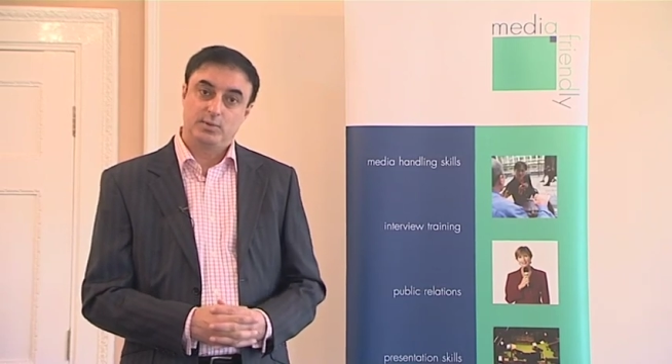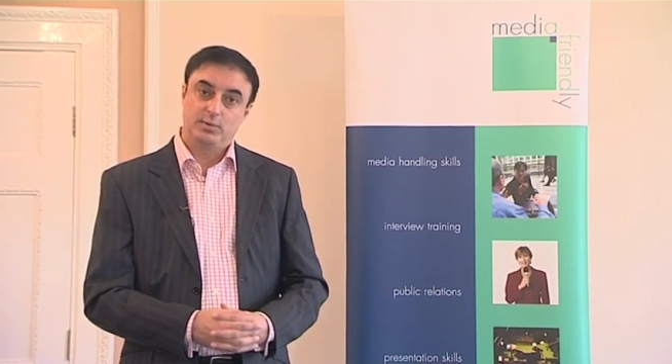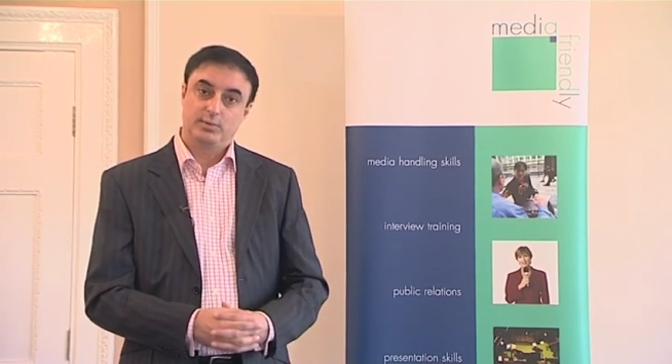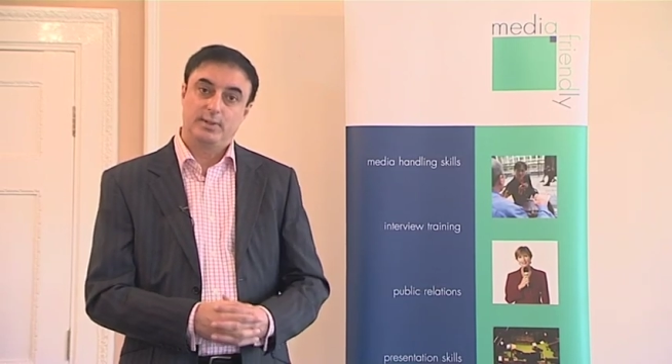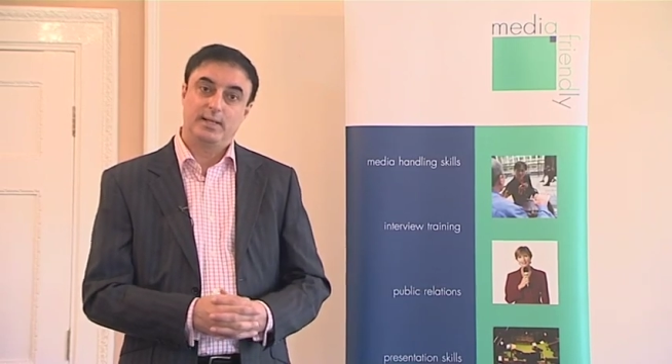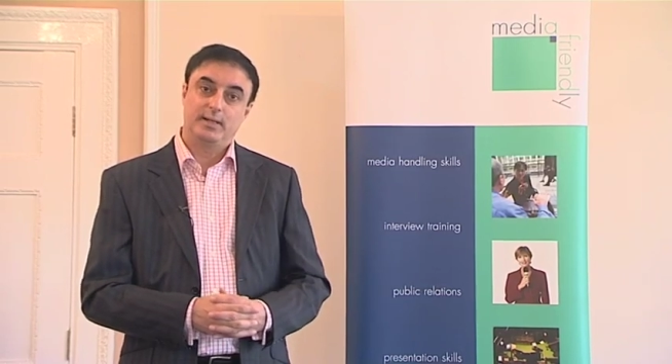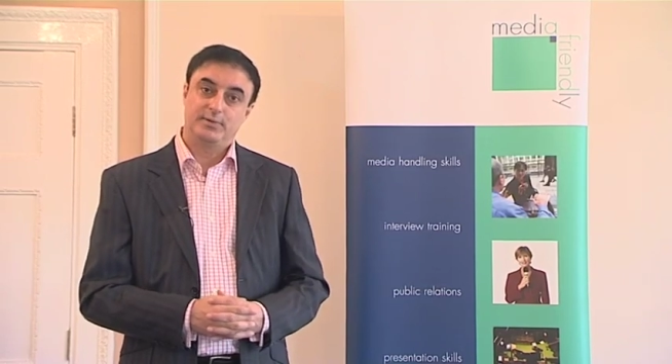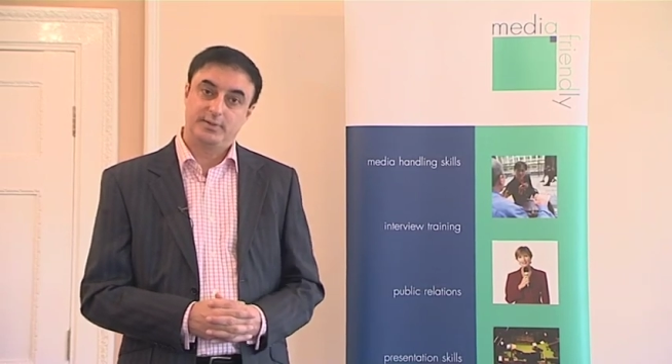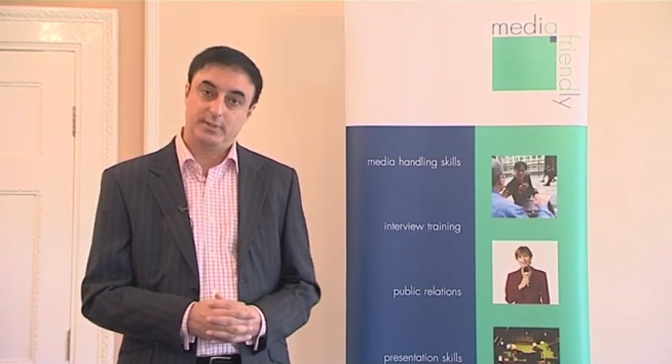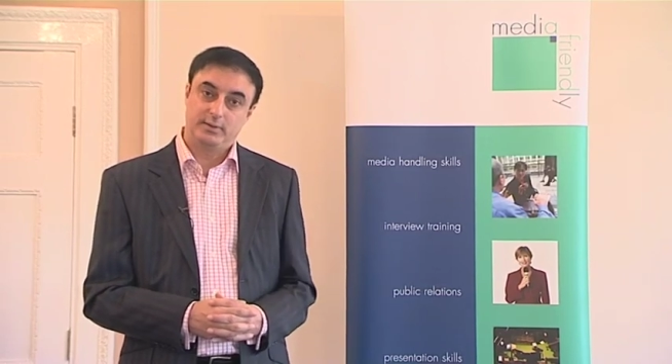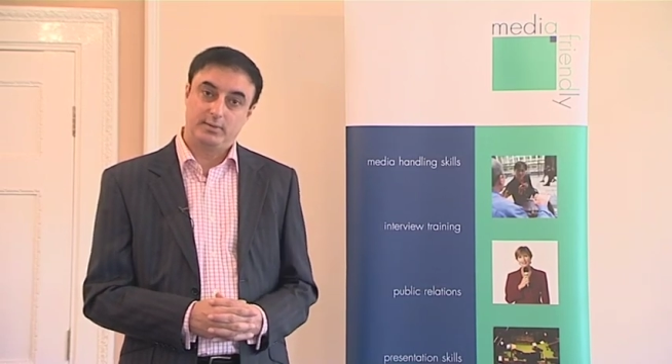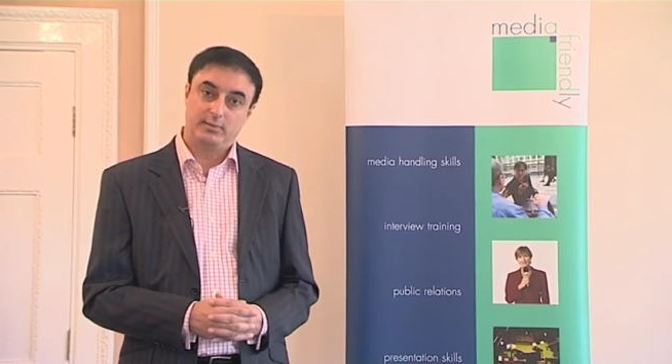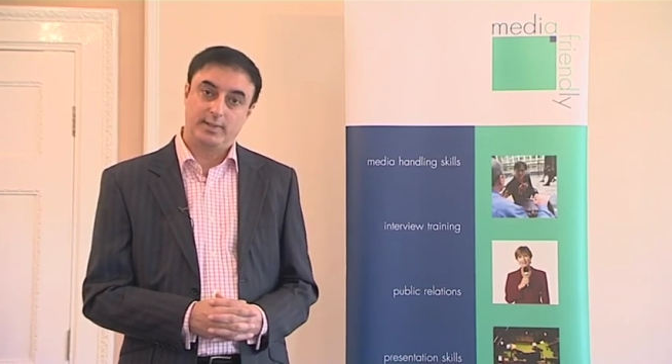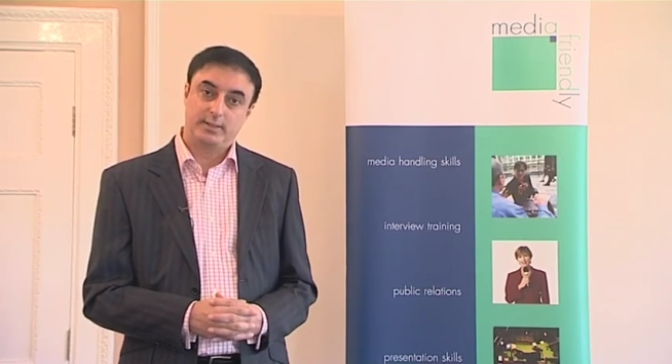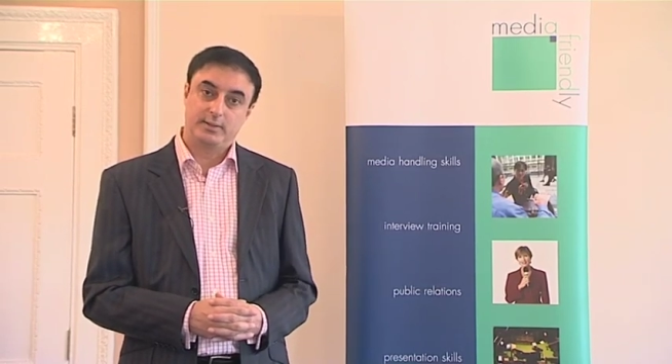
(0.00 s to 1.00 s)
you're the
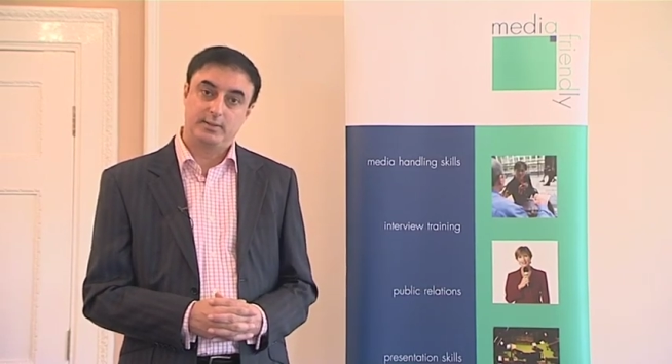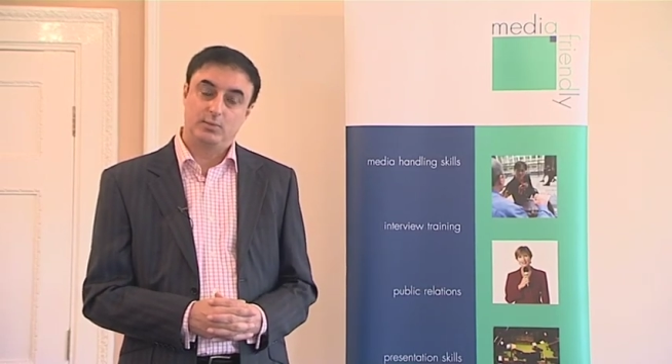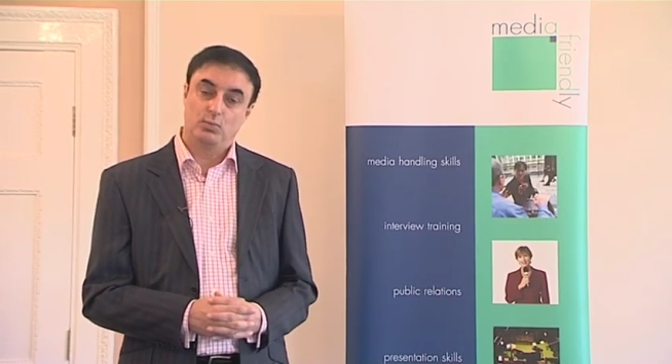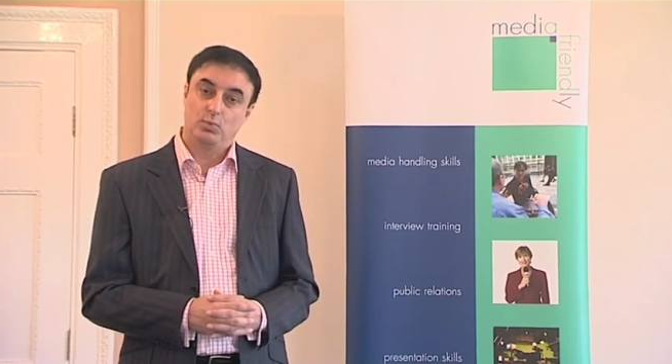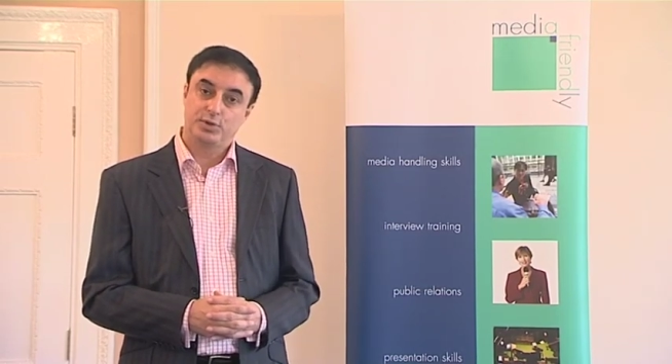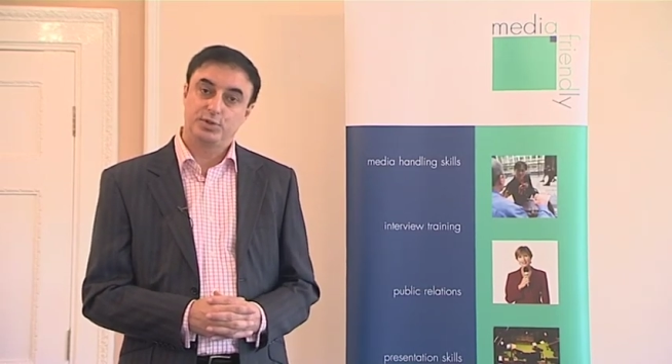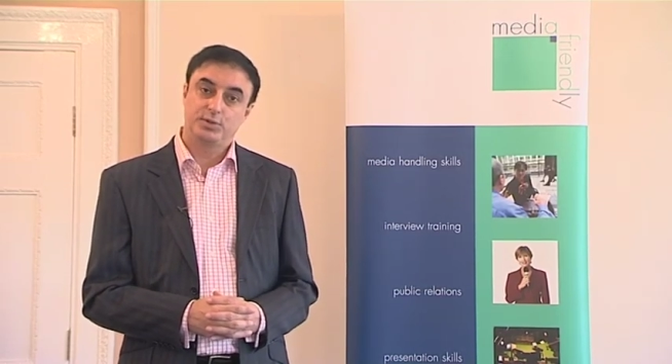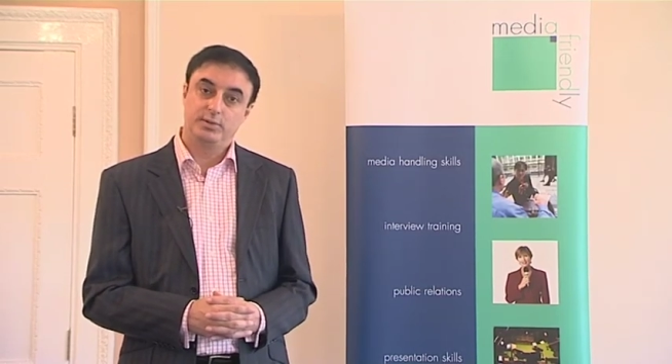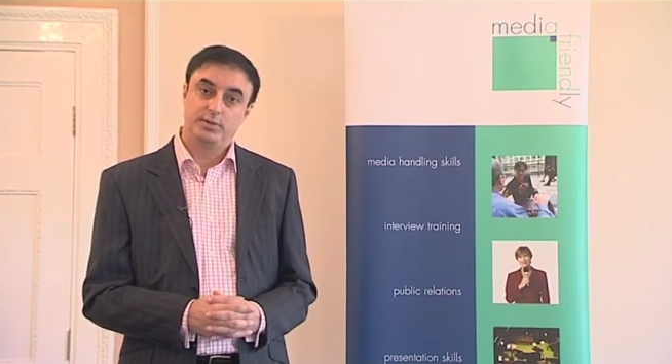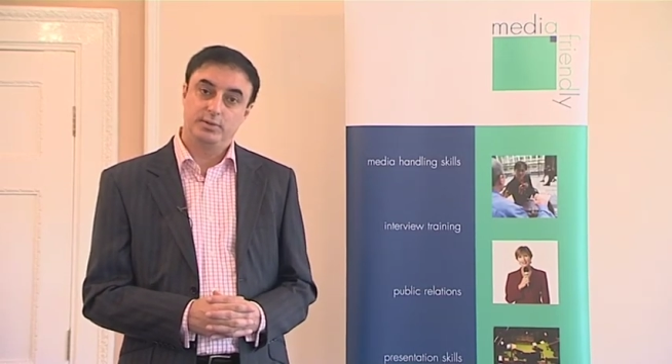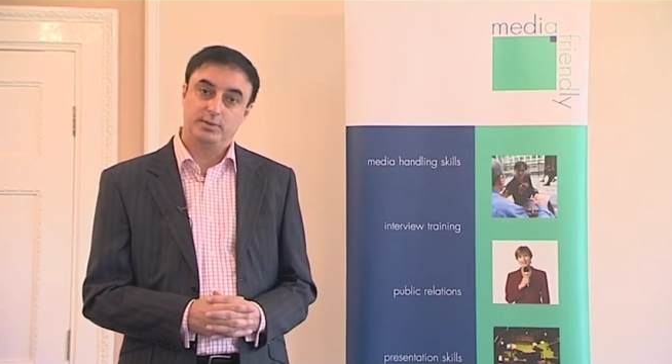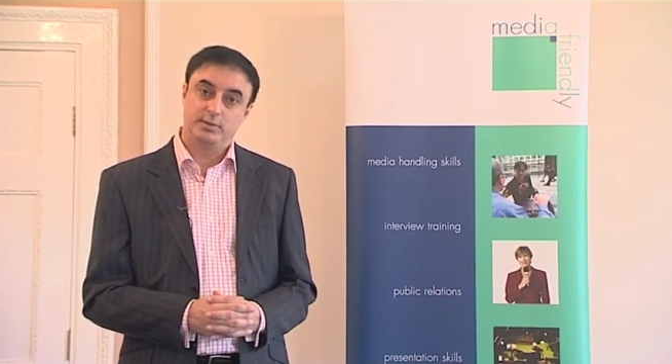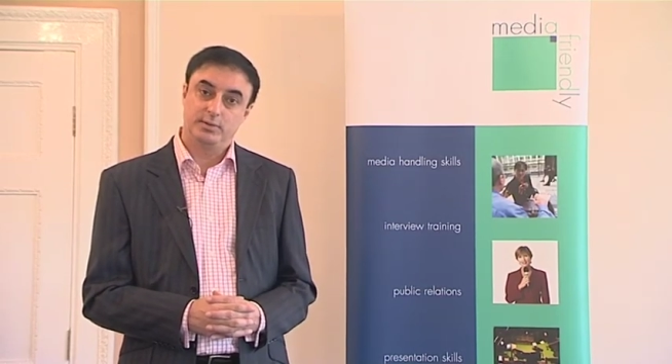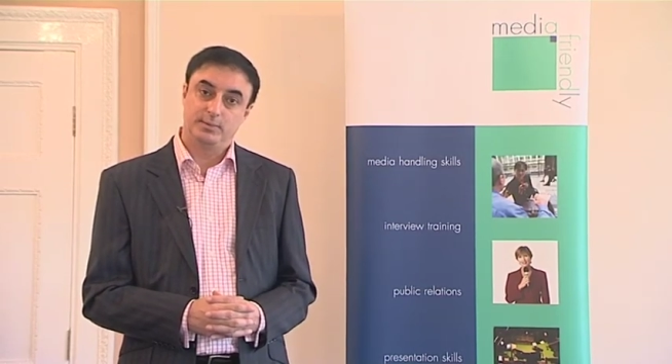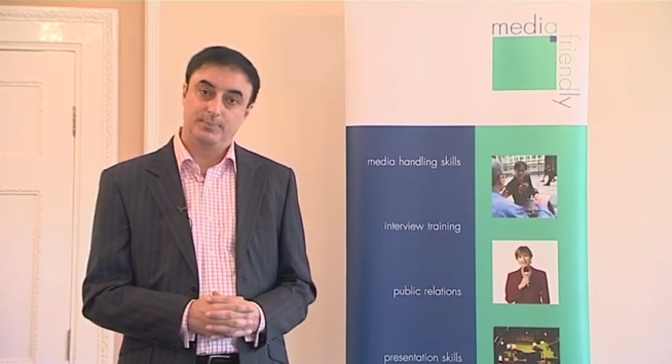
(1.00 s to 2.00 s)
housing director. What should
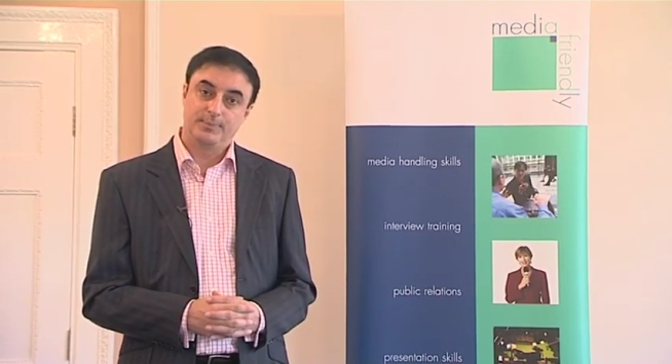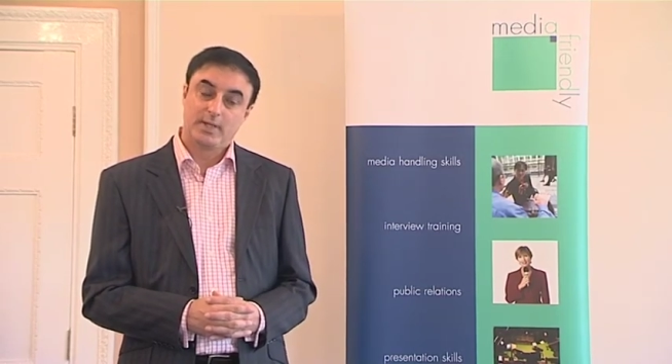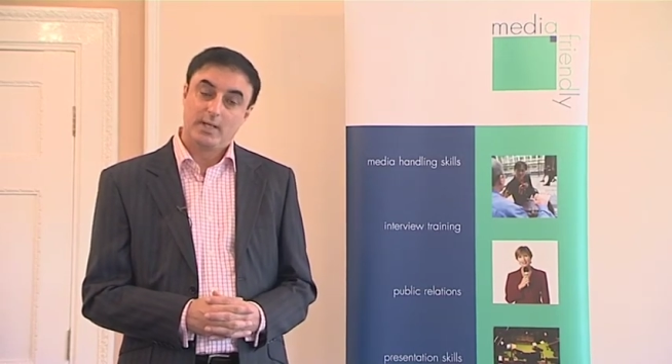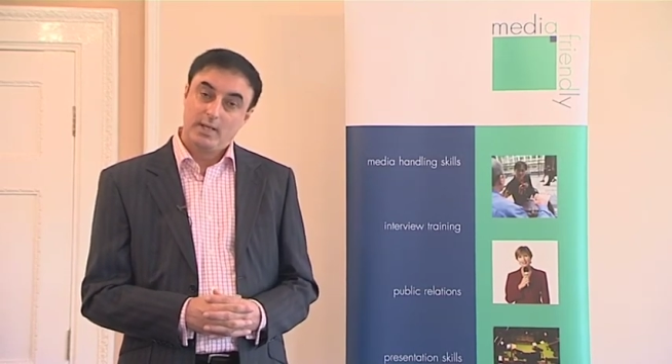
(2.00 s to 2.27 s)
you do?